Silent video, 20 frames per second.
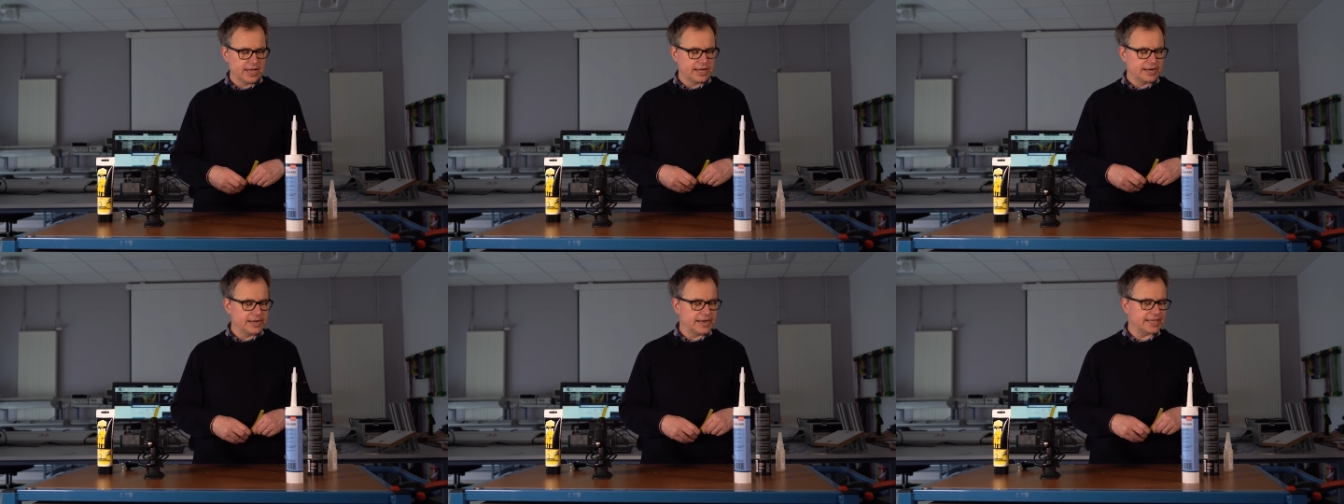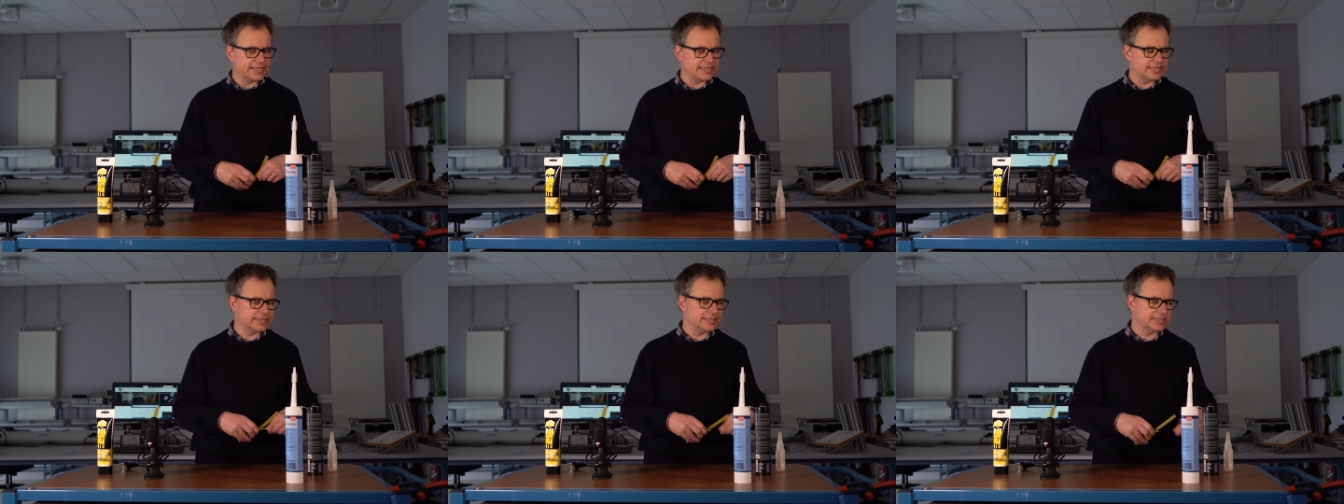
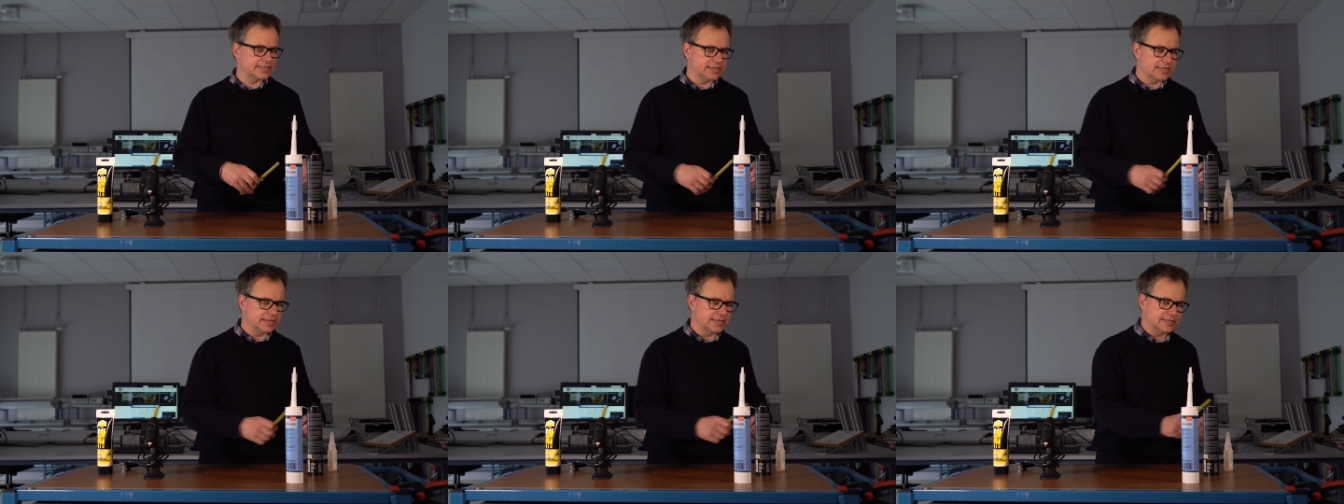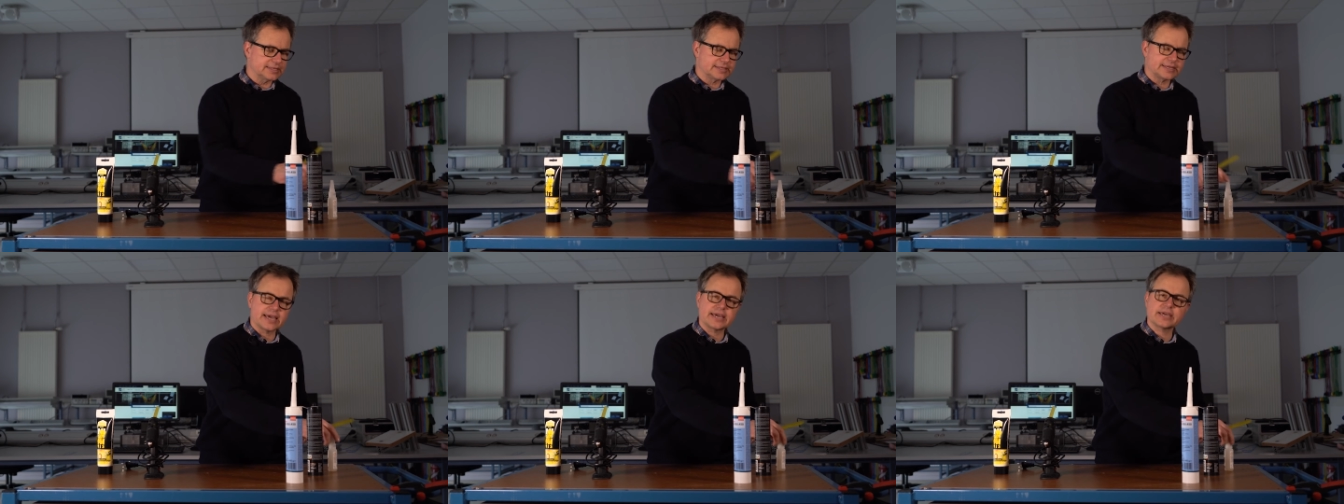Let's
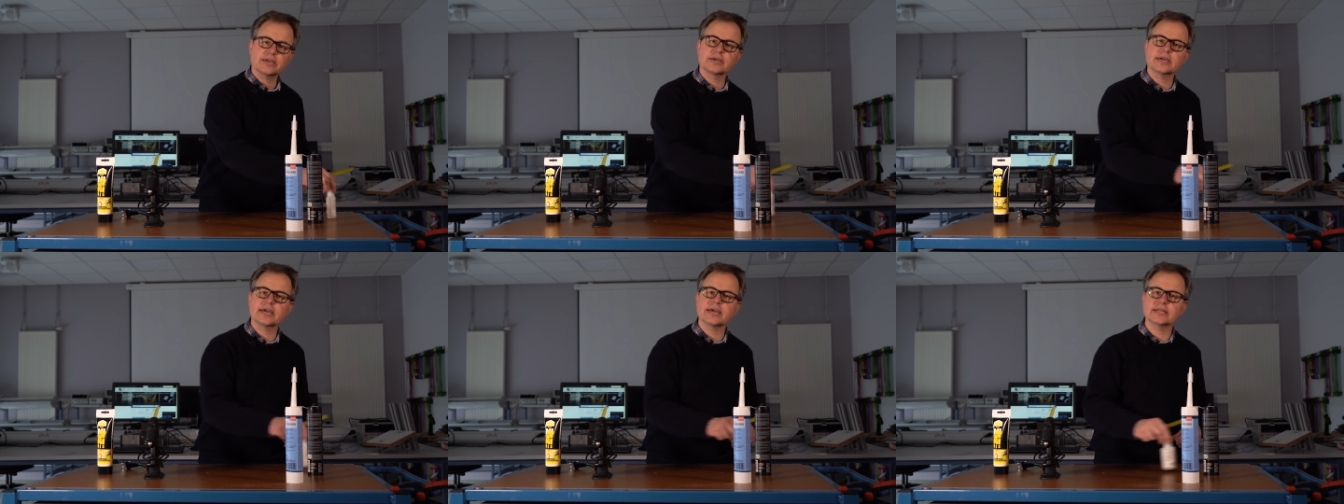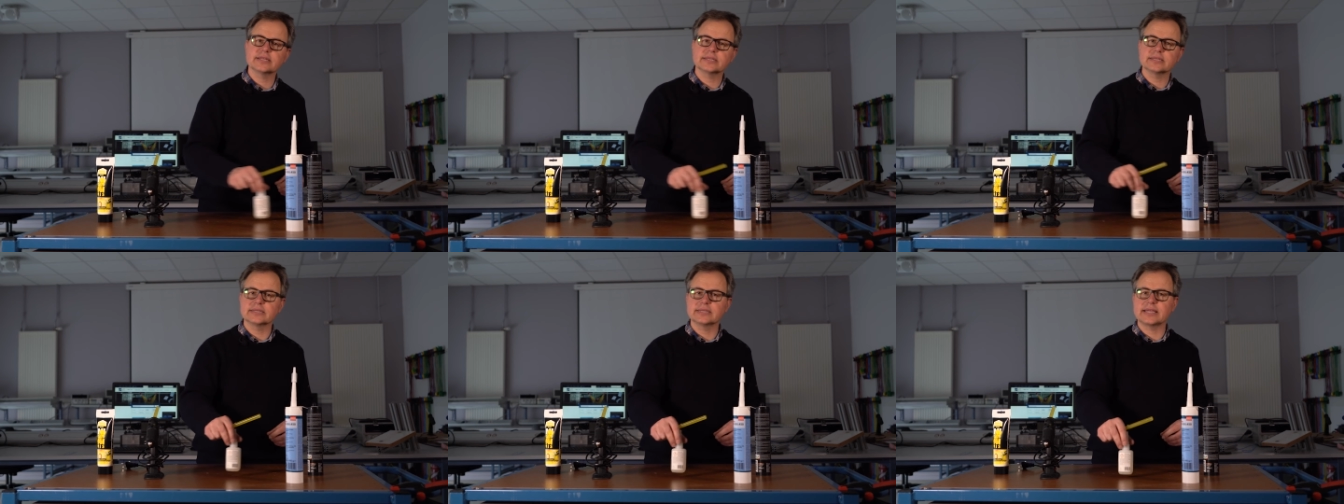take
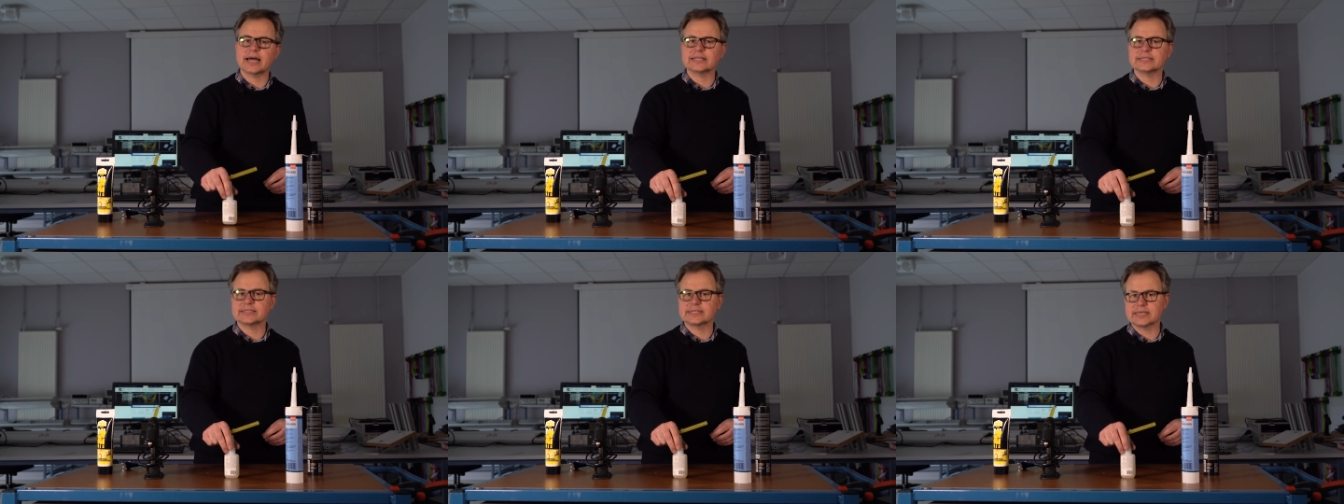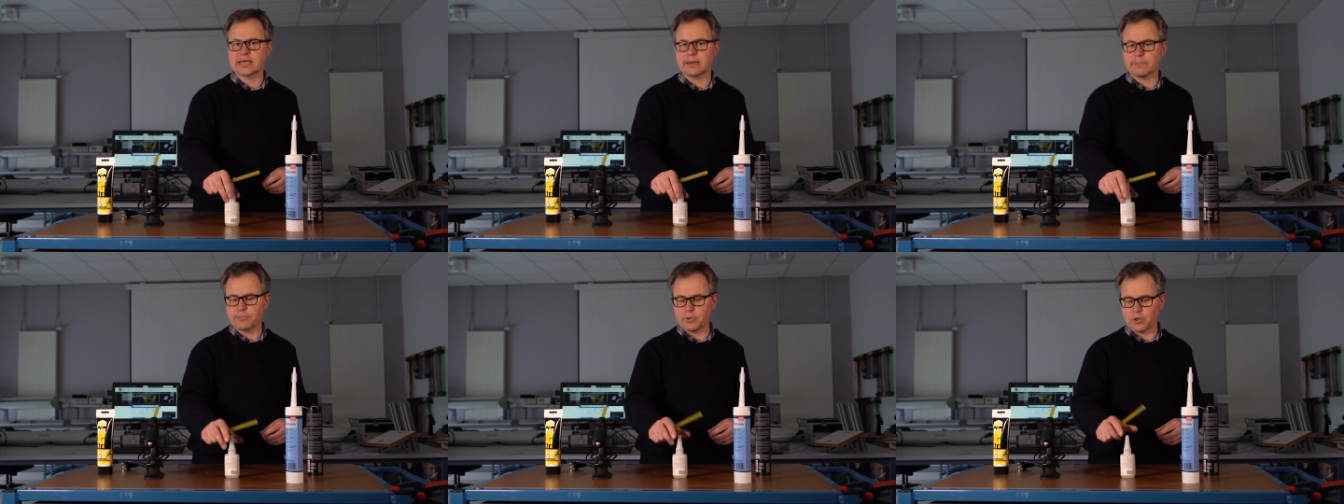again that
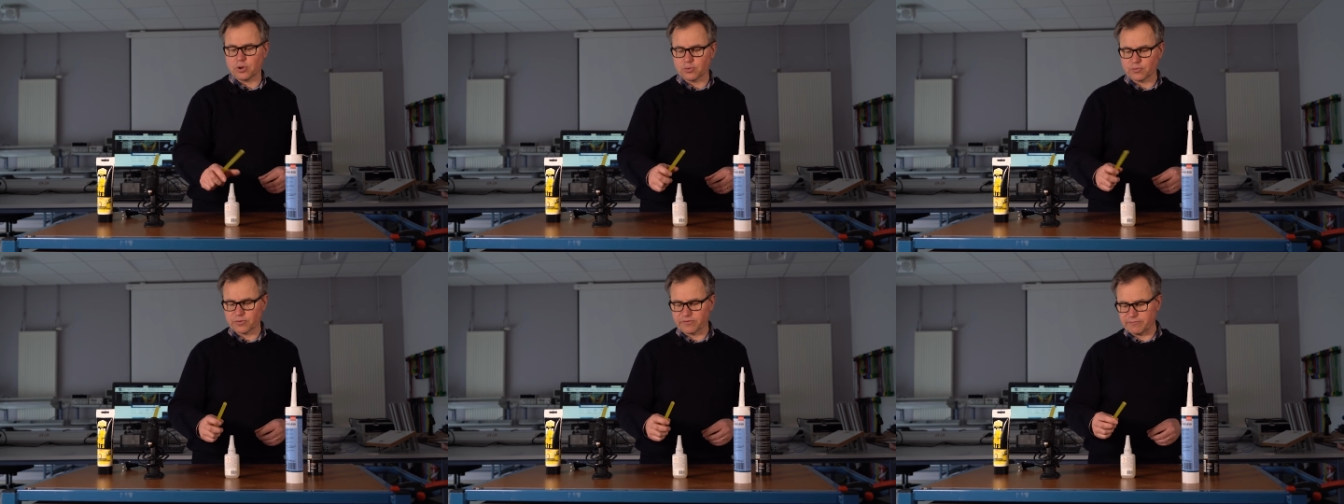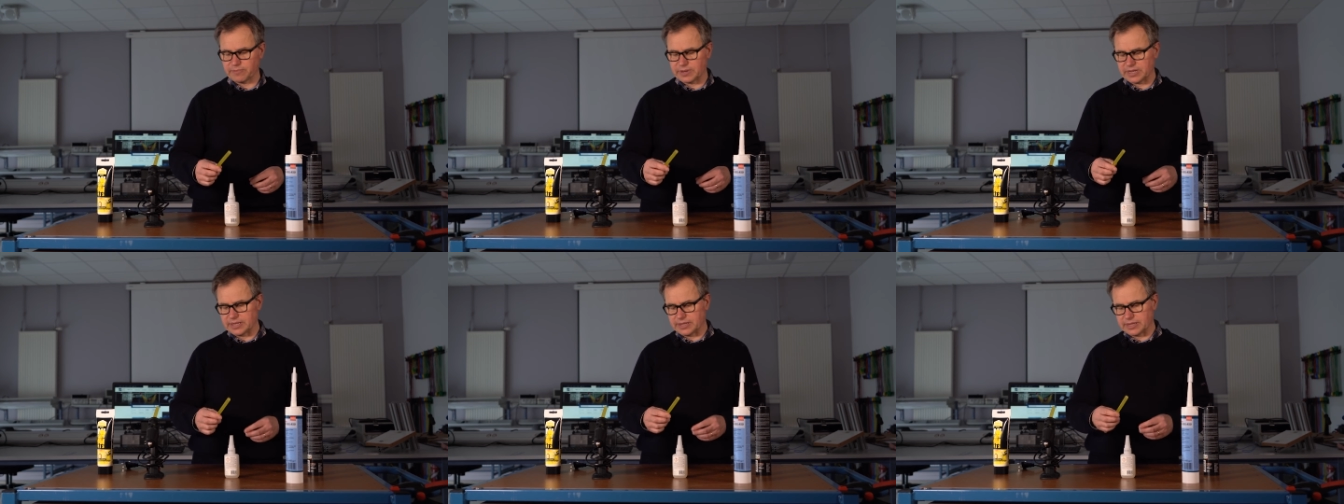sample
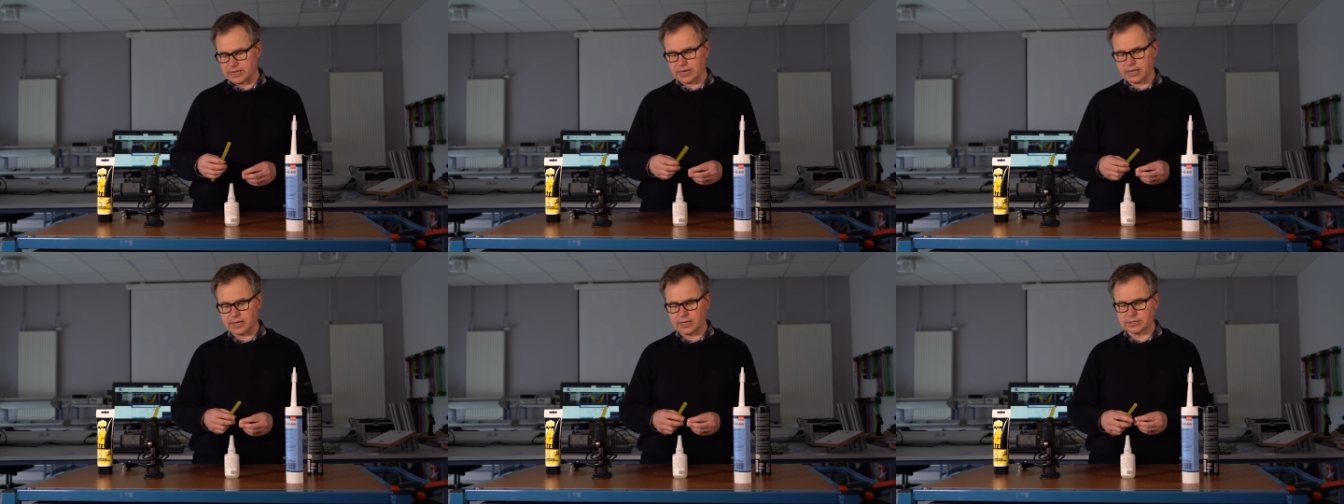we've been